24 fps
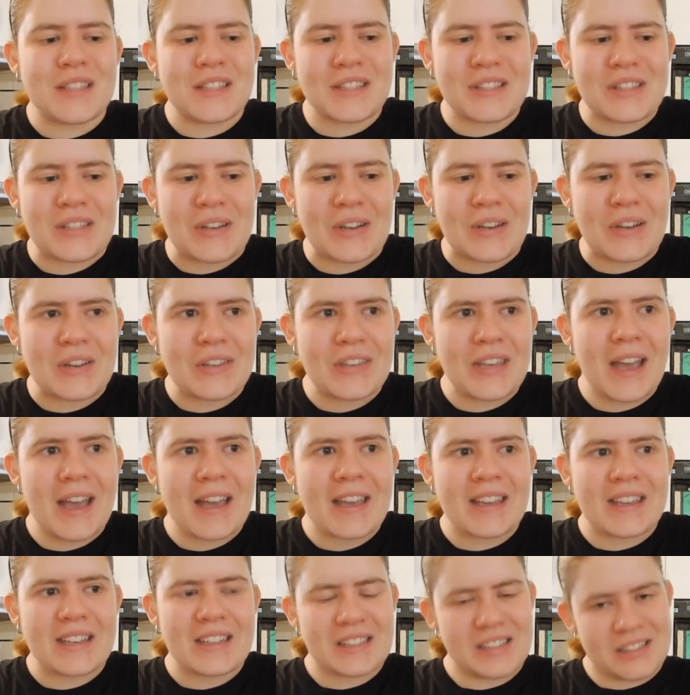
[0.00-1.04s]
So yeah,
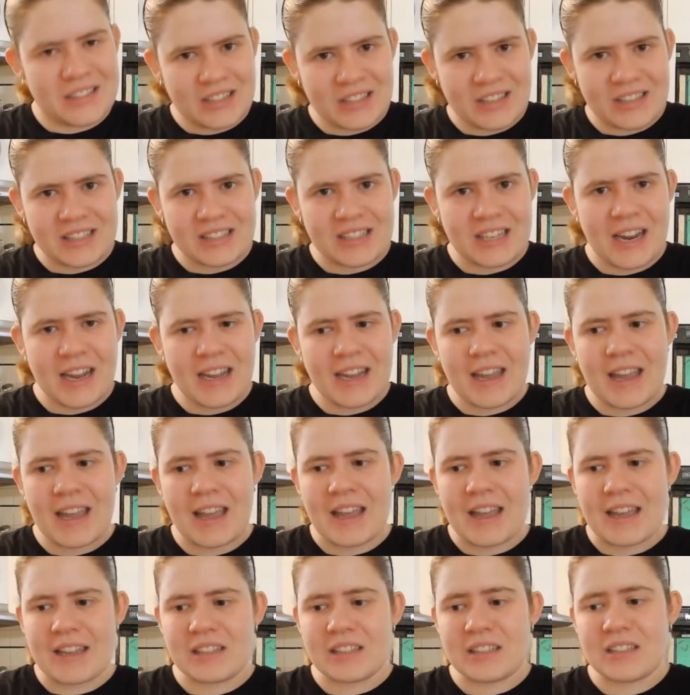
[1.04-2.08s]
it is Thursday,
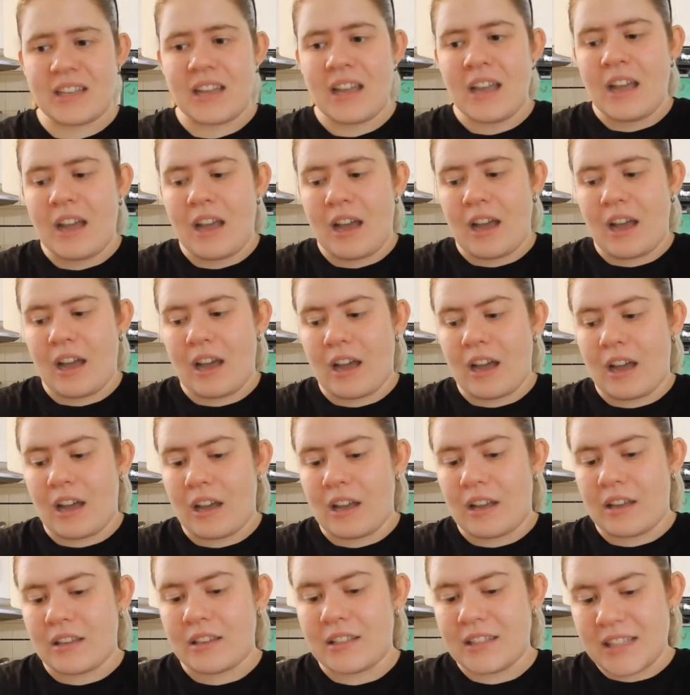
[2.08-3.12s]
and
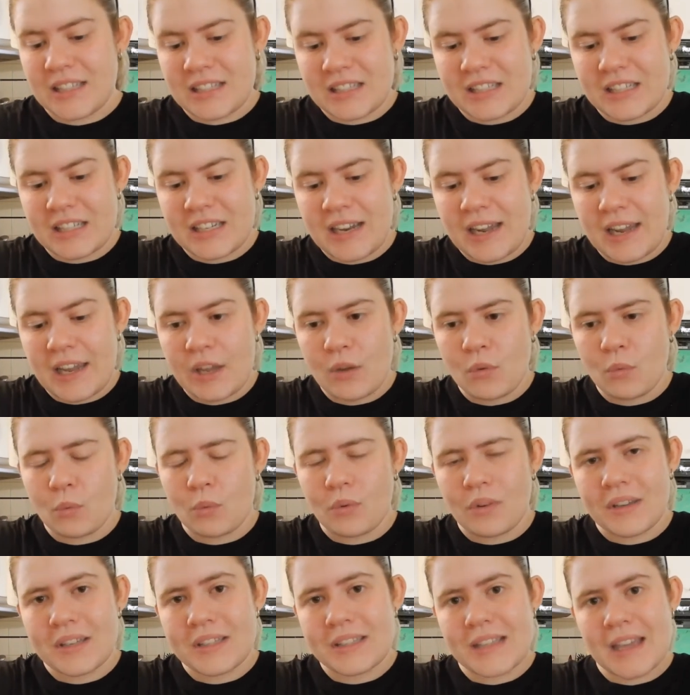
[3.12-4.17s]
yesterday
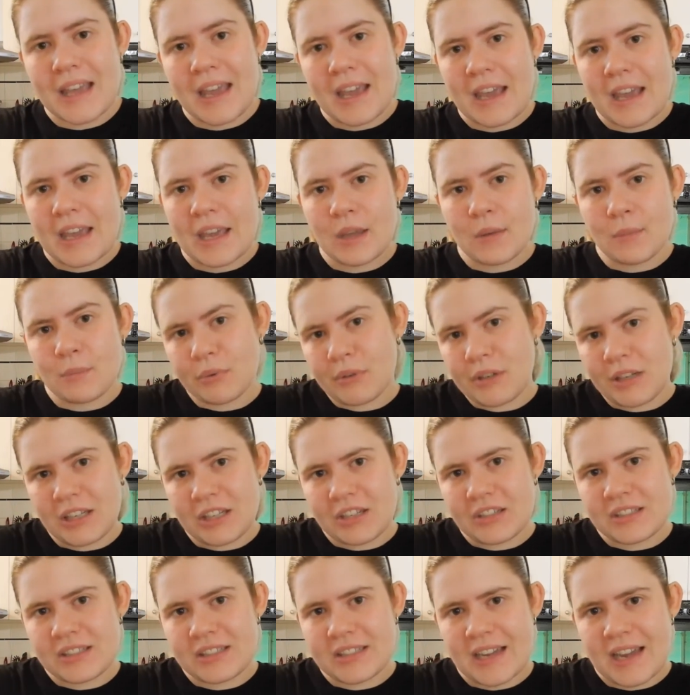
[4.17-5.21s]
was a pretty
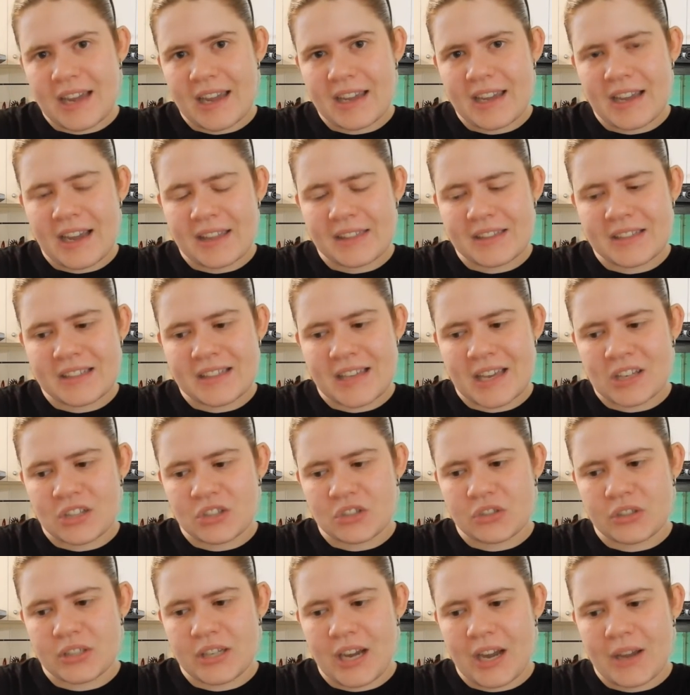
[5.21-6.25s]
good day at the
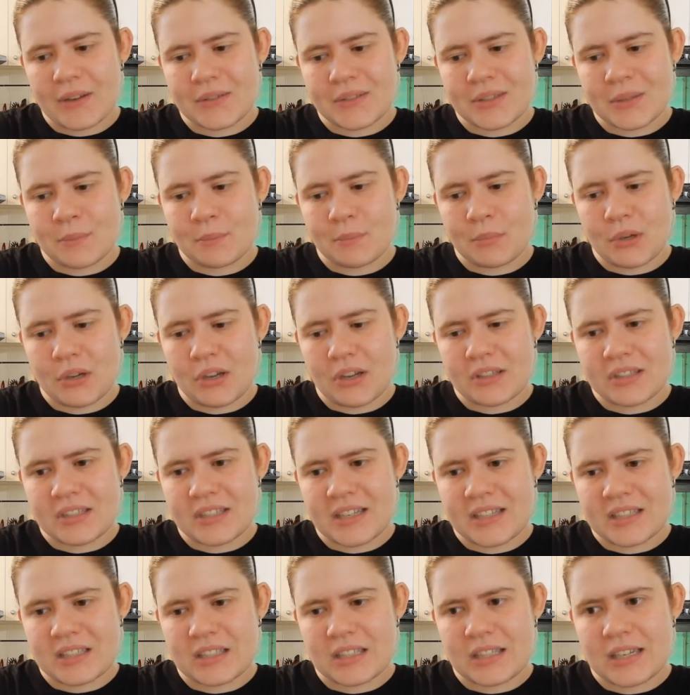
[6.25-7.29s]
sanctuary. I was in birds
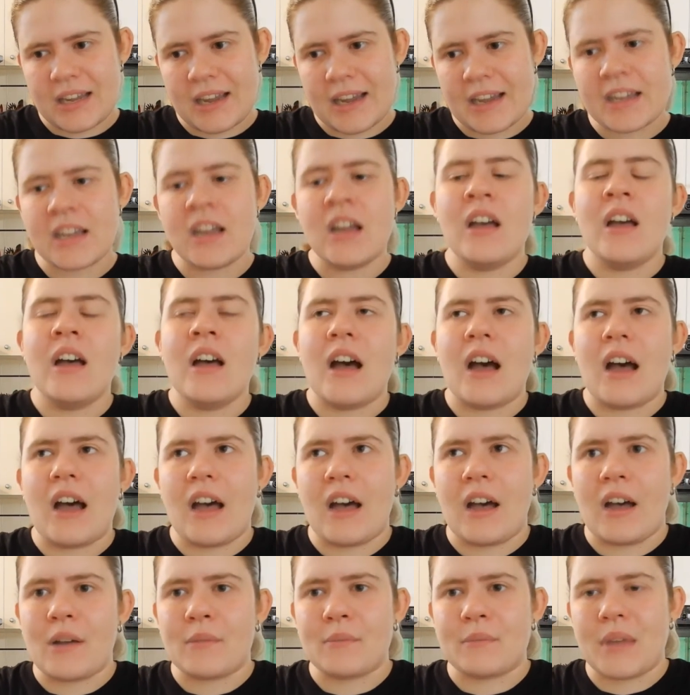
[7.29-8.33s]
yesterday,
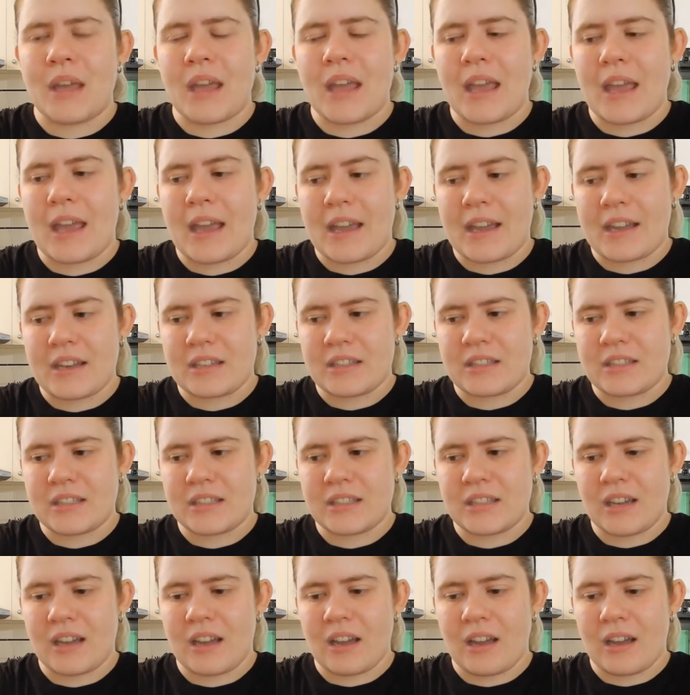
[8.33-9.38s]

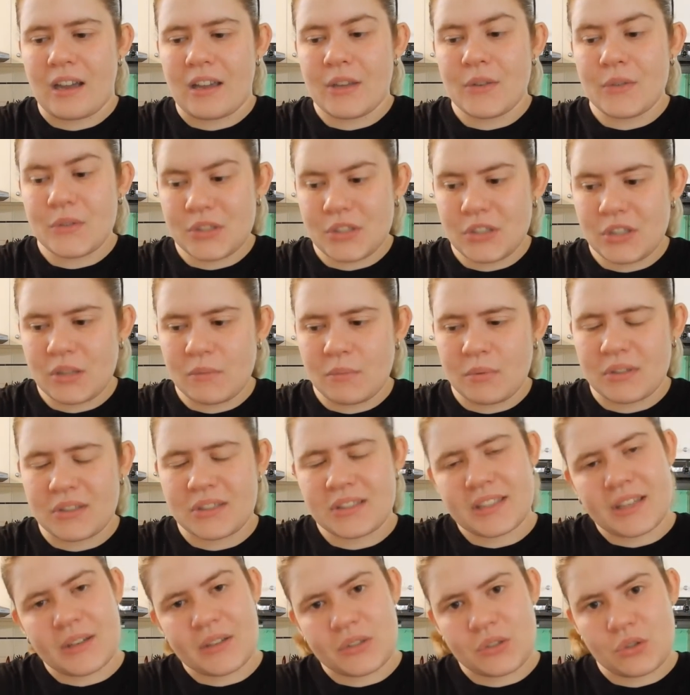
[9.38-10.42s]
it was good
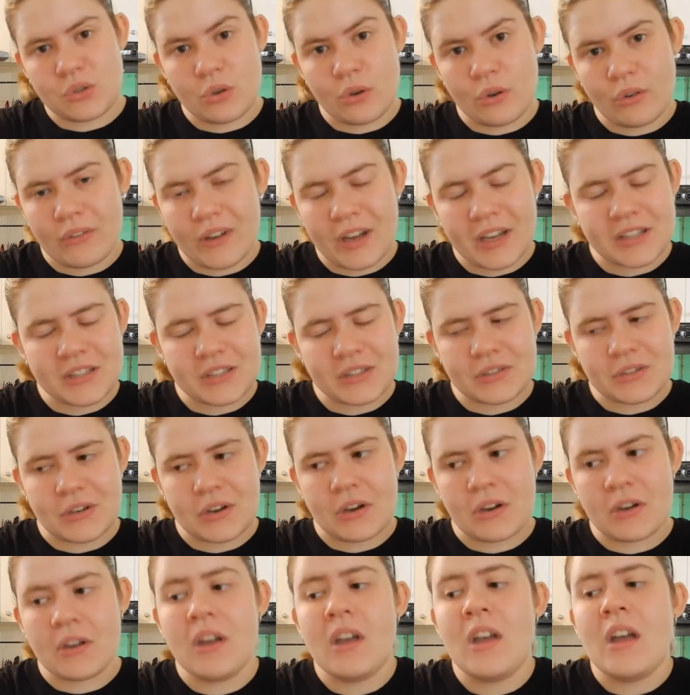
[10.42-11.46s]
because there was two of us.
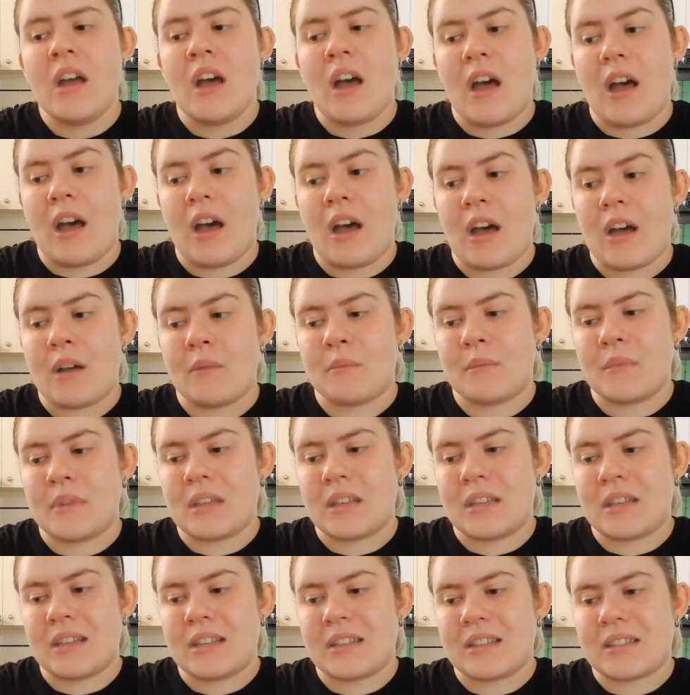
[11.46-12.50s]
So
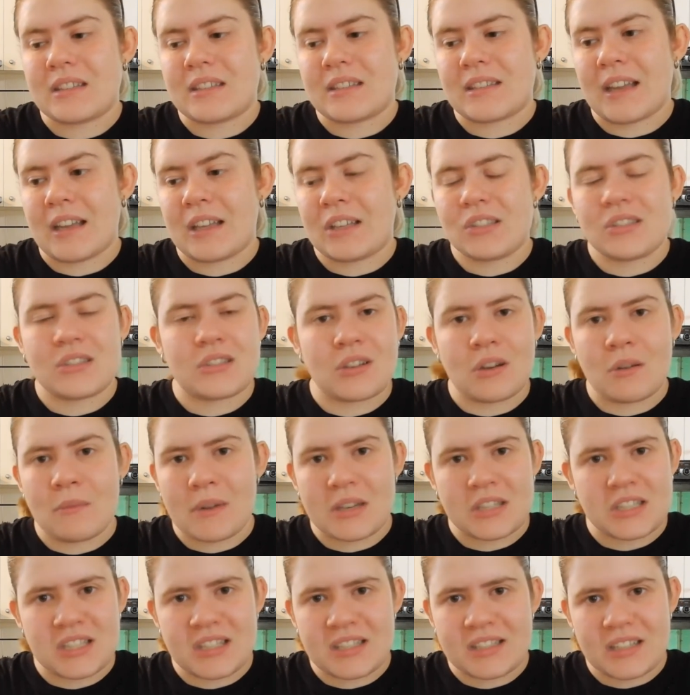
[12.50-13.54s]
it's like so
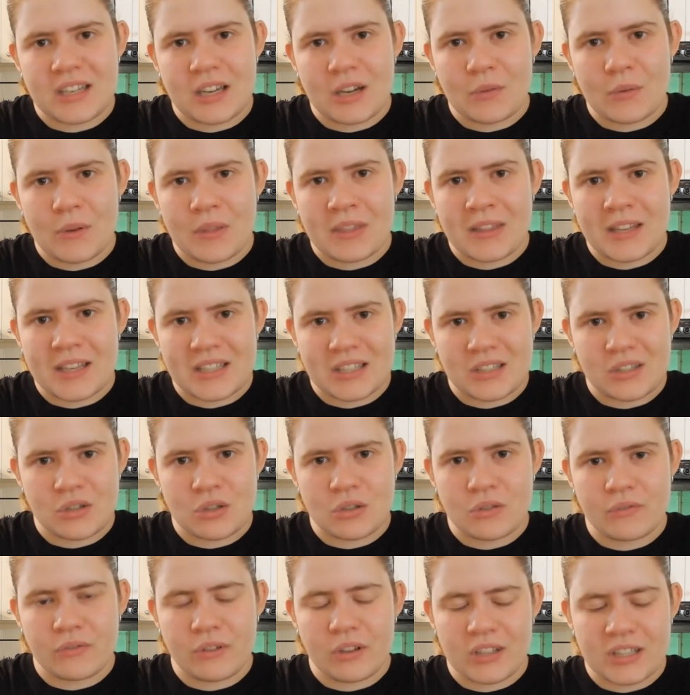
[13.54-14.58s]
much easier when there's
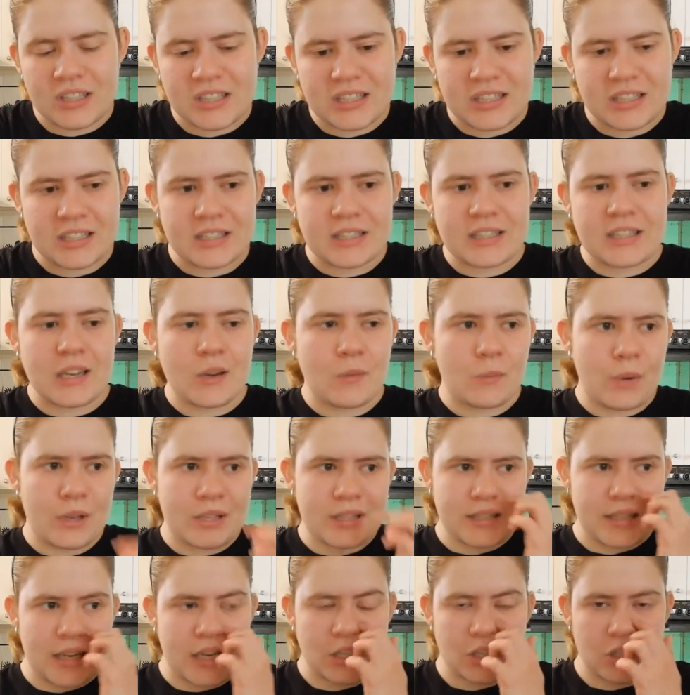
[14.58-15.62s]
two volunteers in
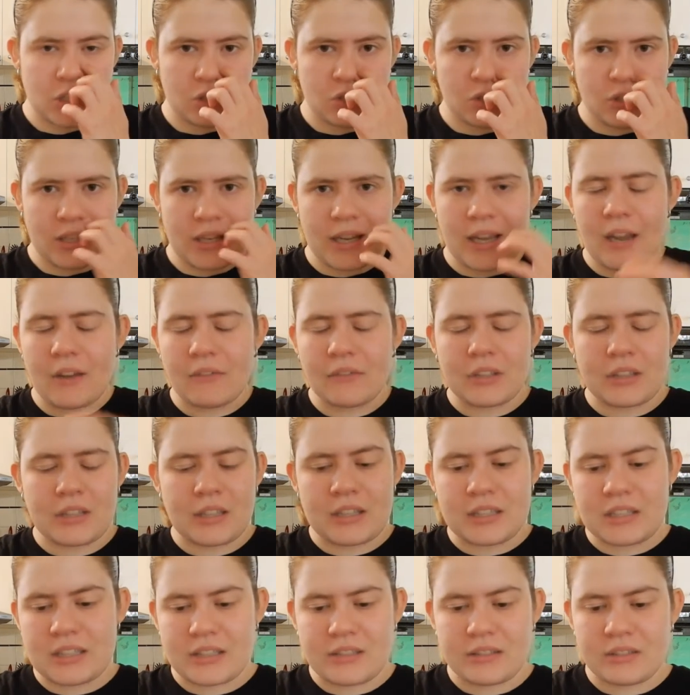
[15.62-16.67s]
one section. You get
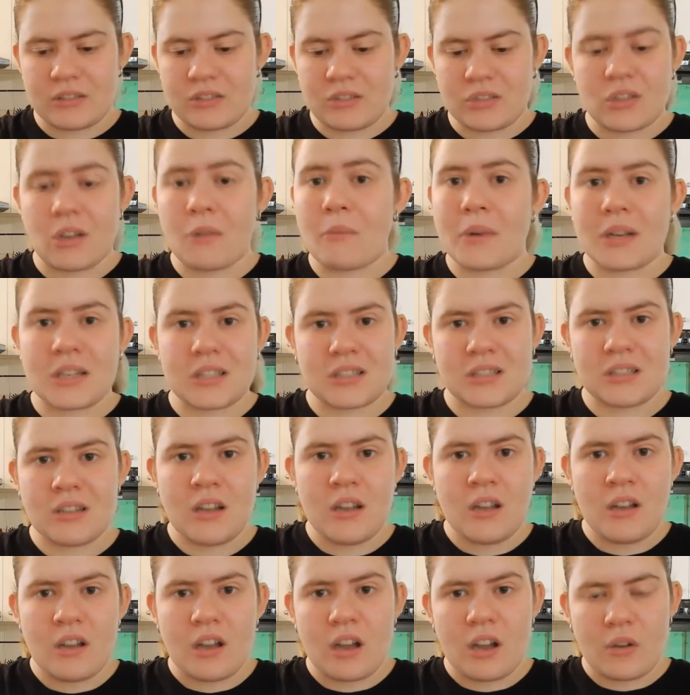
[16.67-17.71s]
everything done so much
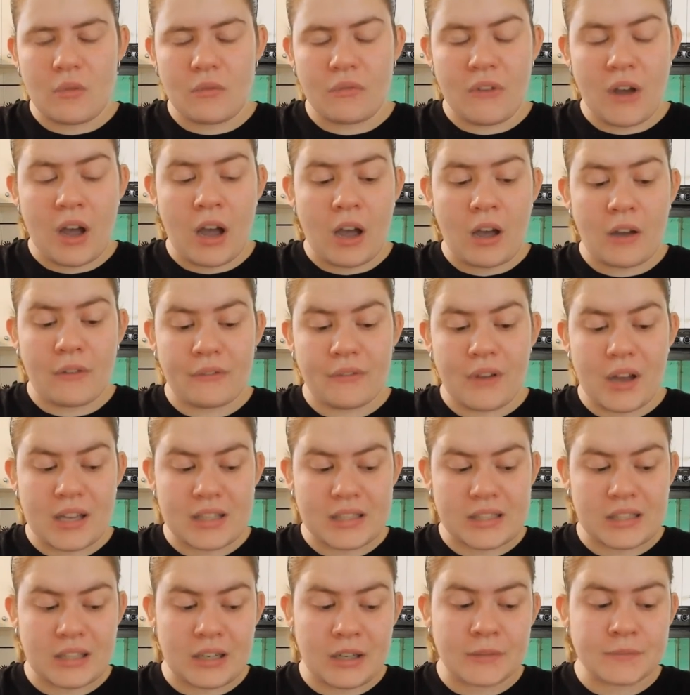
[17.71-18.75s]

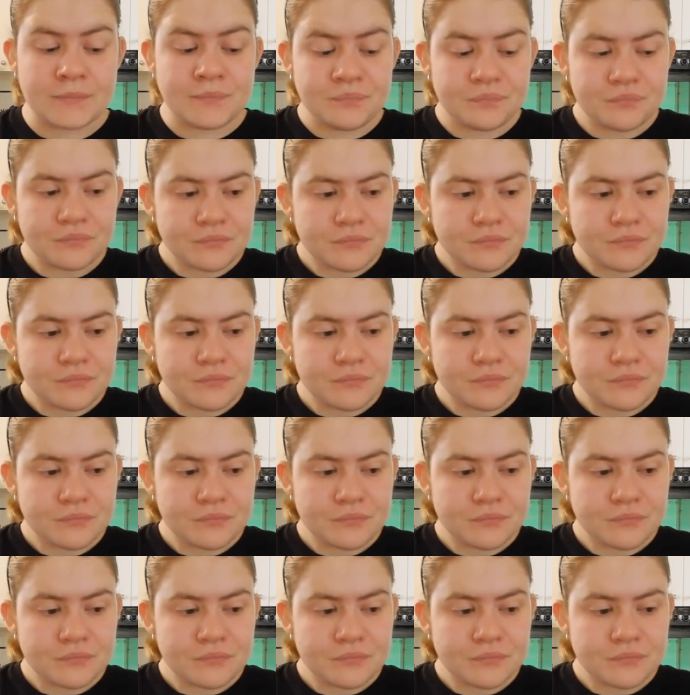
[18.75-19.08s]
faster.